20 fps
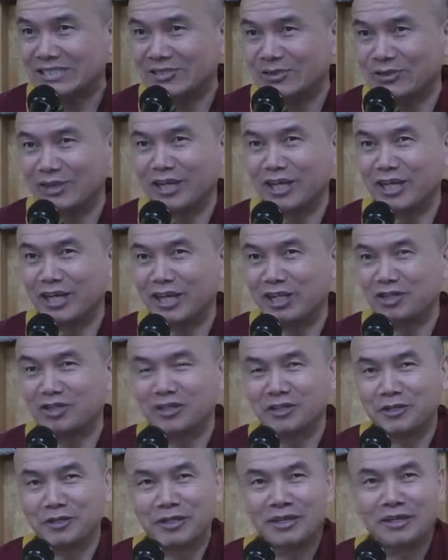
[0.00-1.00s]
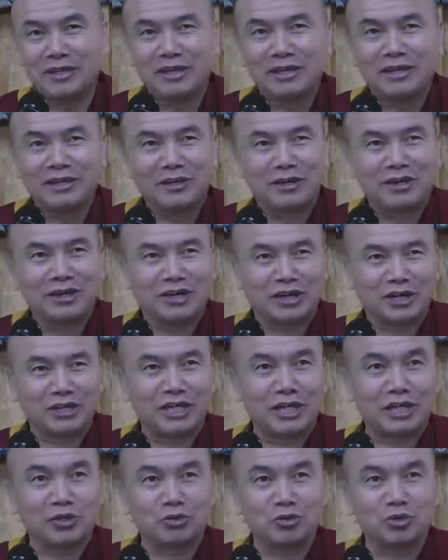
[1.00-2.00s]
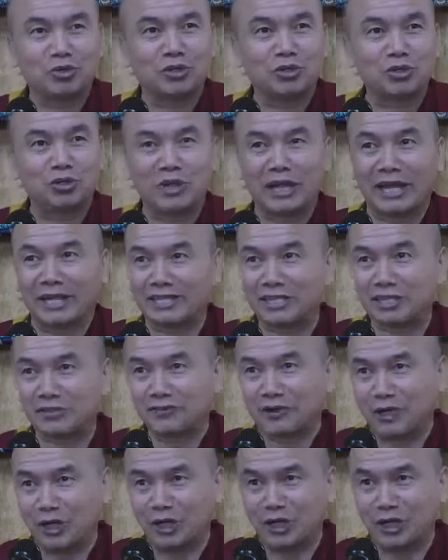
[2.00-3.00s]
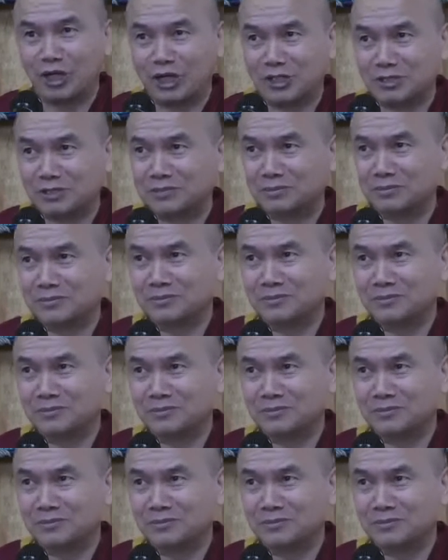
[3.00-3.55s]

You getting it? Okay, you like this fear or not?